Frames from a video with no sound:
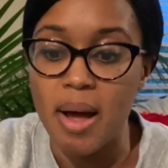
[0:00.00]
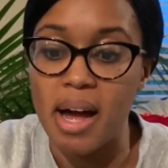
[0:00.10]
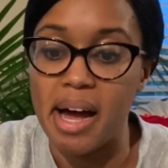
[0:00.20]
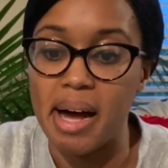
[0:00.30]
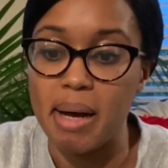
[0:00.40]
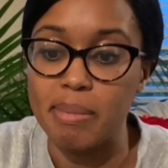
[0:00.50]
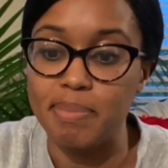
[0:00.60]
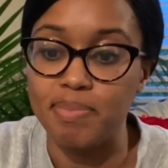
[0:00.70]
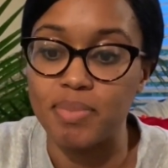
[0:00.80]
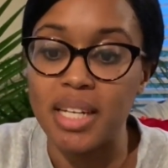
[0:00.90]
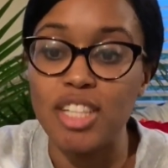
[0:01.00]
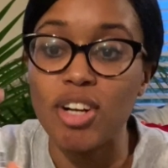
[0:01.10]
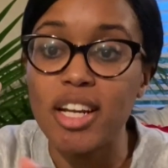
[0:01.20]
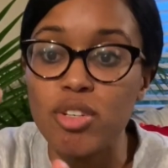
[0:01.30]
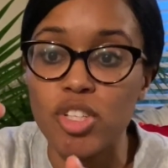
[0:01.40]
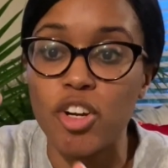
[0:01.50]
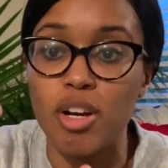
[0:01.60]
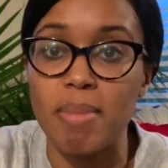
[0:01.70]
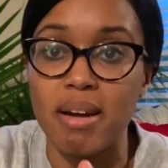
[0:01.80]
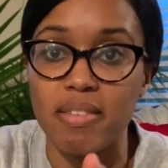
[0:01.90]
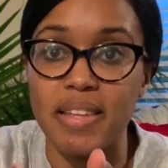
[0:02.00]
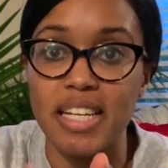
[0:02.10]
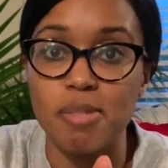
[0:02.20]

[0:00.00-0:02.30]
And I try to use a good amount of this